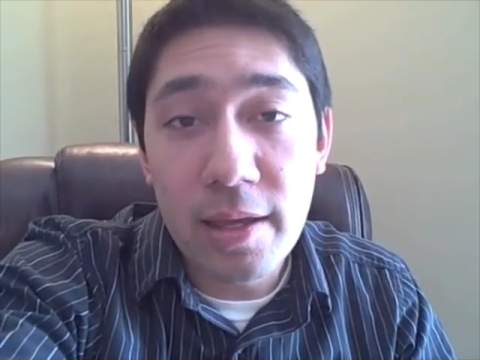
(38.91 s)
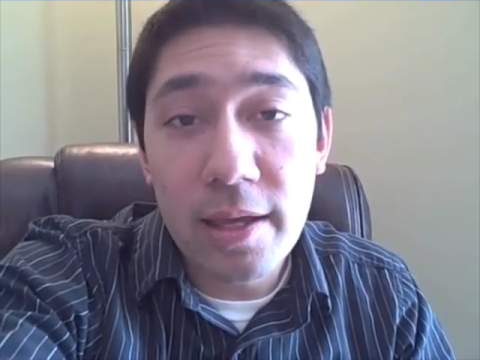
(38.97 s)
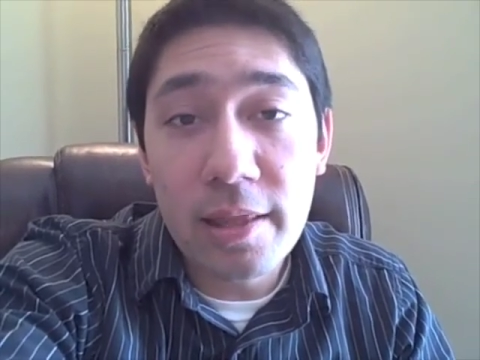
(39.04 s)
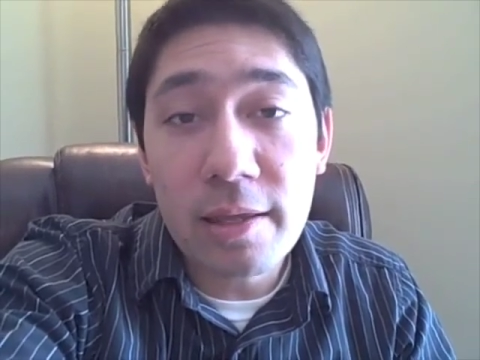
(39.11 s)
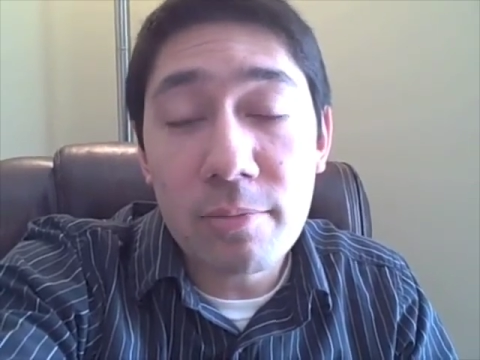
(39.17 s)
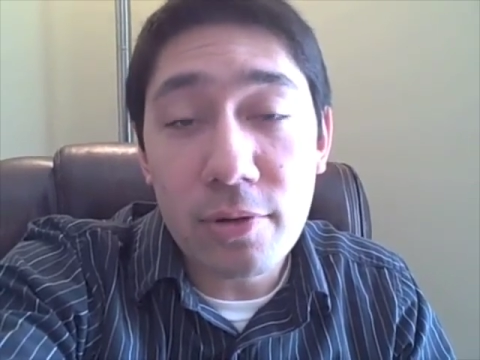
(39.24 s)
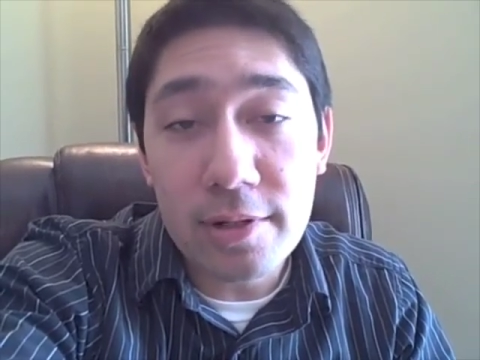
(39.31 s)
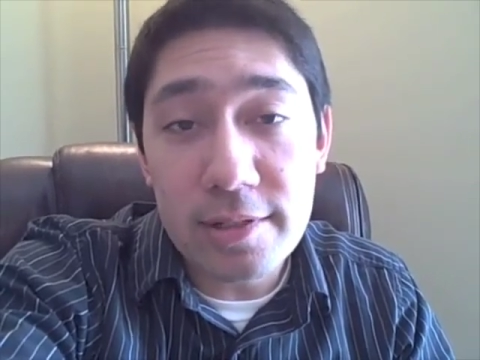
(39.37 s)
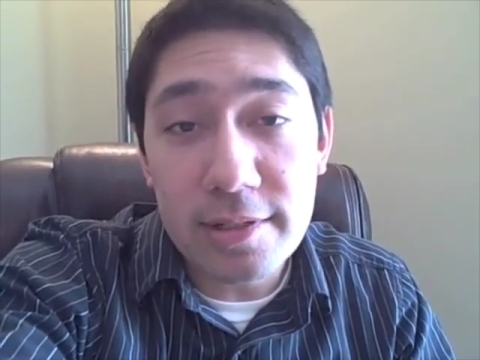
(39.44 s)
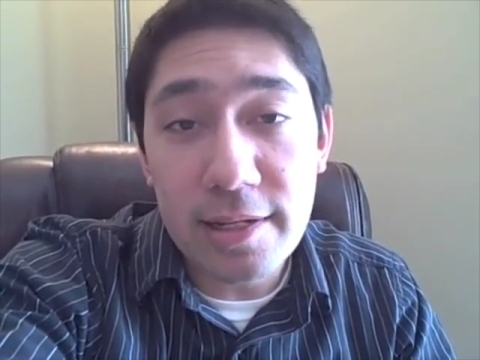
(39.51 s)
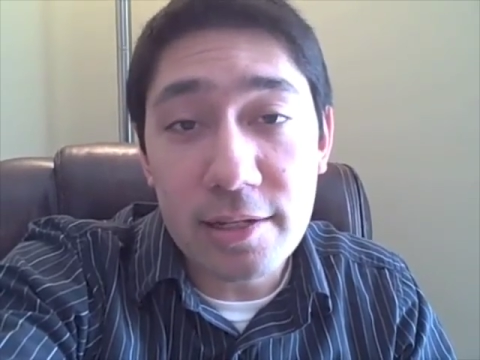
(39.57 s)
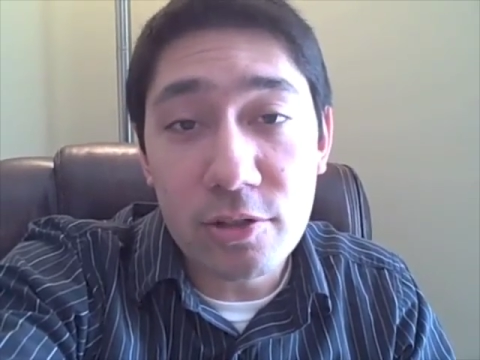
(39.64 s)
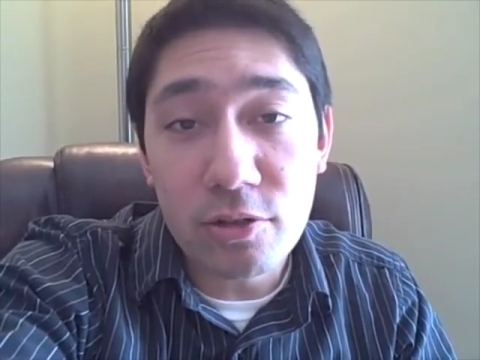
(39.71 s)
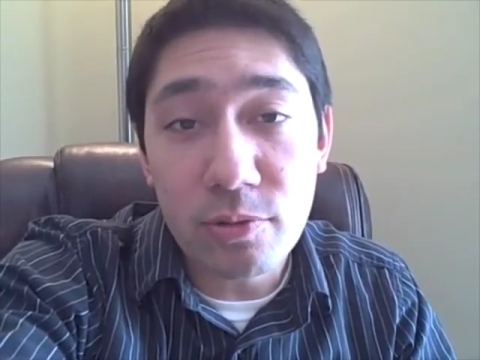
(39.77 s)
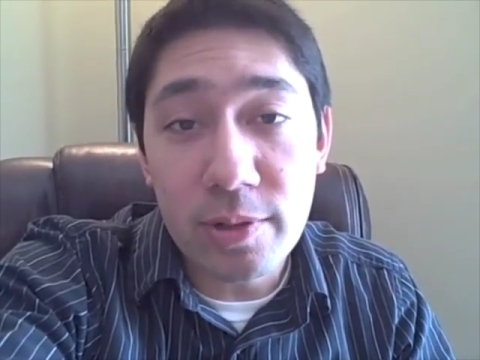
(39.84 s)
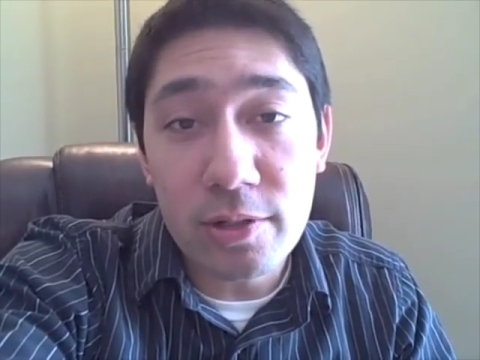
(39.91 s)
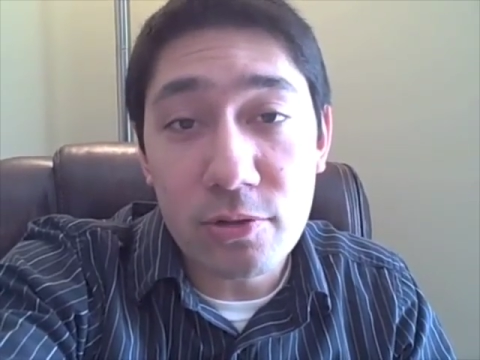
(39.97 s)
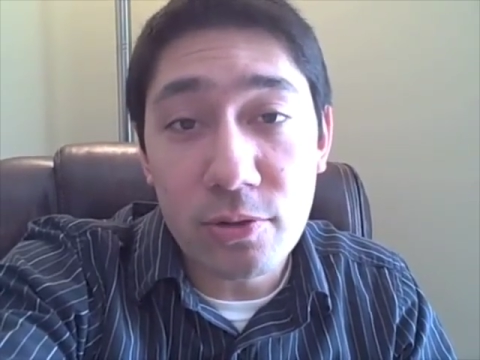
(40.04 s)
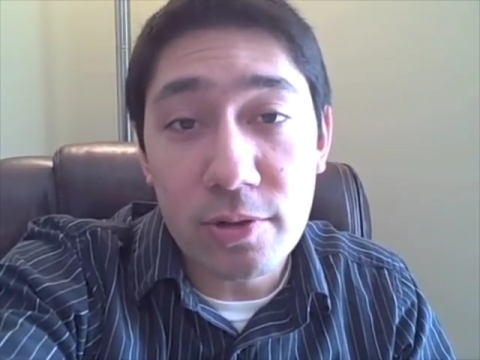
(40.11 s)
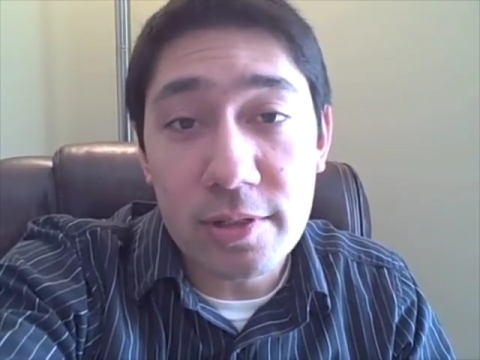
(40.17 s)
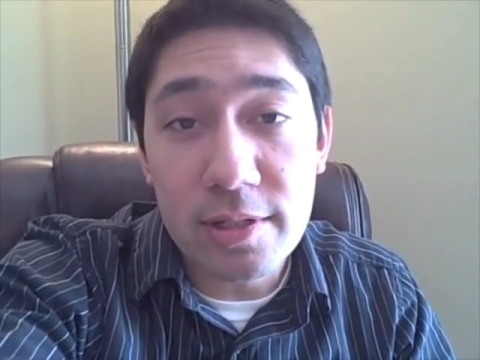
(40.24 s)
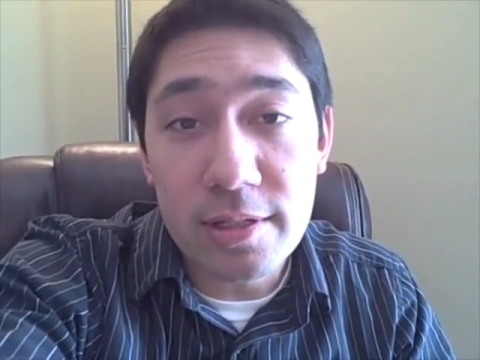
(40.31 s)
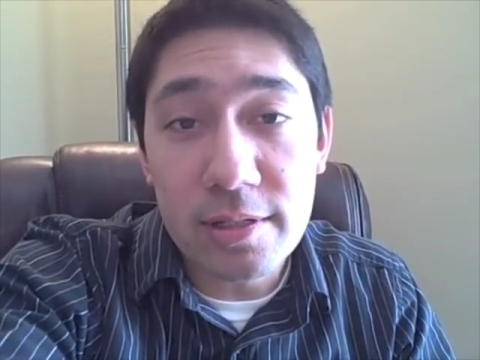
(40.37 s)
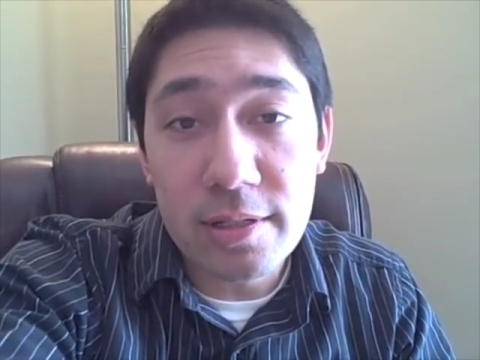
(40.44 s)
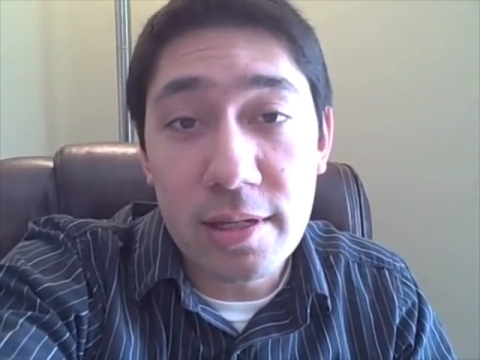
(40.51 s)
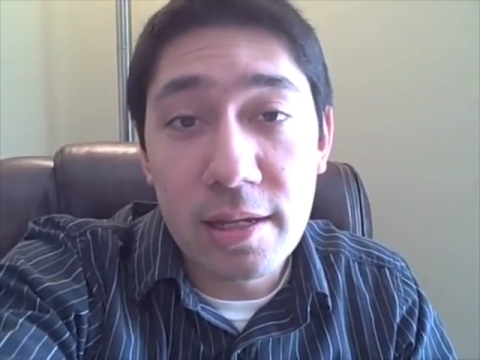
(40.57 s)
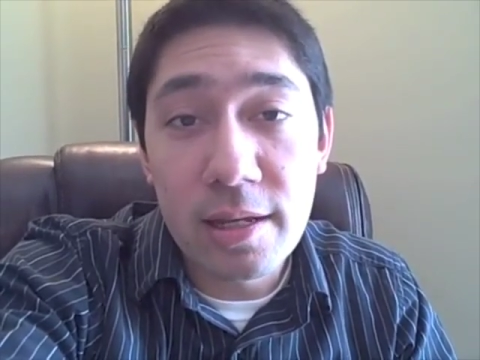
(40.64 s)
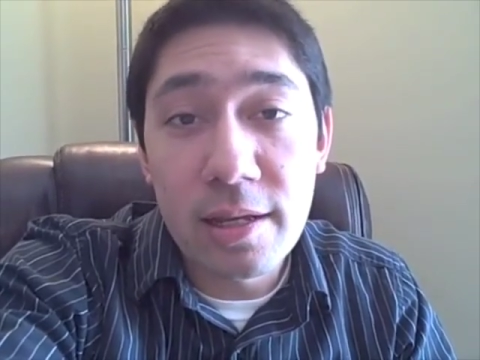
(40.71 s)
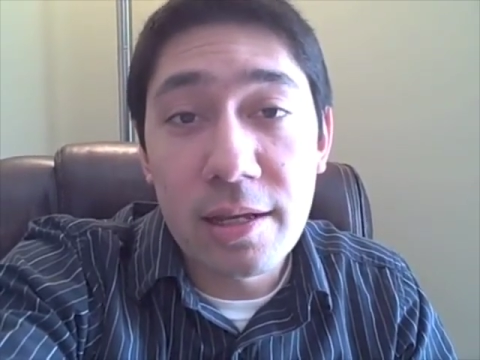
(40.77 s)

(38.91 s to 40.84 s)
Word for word: And then presentation resources.